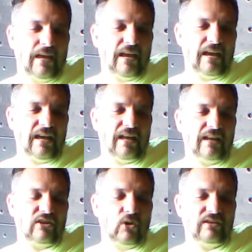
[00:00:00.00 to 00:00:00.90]

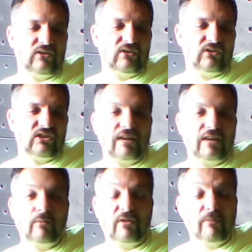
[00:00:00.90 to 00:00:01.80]
and going to
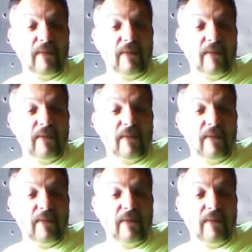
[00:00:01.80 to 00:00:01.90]
stick with